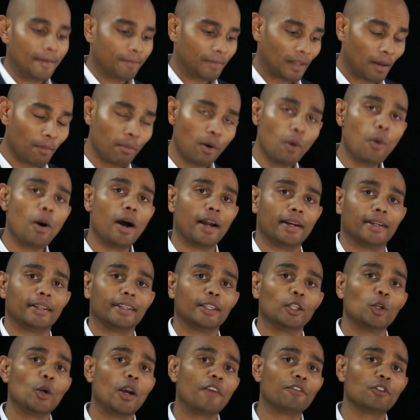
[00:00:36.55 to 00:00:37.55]
Number one,
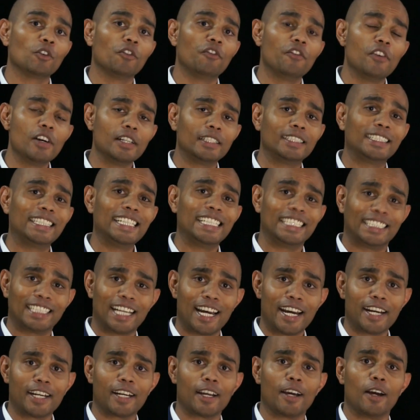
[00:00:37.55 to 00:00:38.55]
you have to first
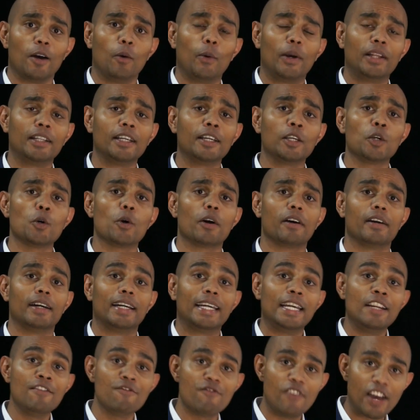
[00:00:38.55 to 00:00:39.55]
decide whether you are an
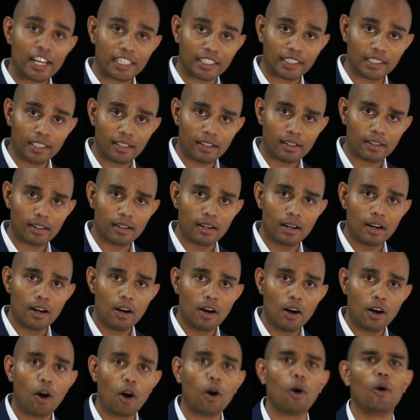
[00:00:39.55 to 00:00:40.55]
investor
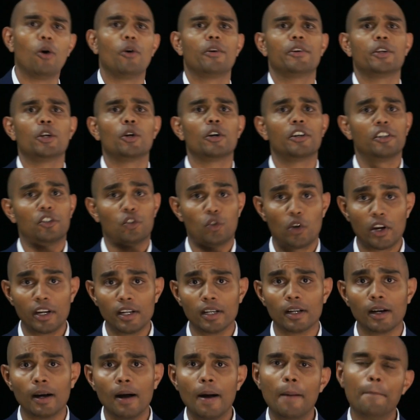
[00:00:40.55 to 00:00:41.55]
or you're a
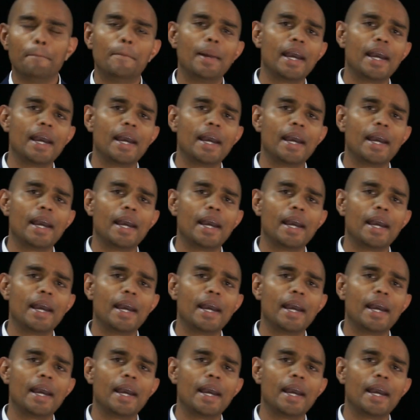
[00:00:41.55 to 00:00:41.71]
trader.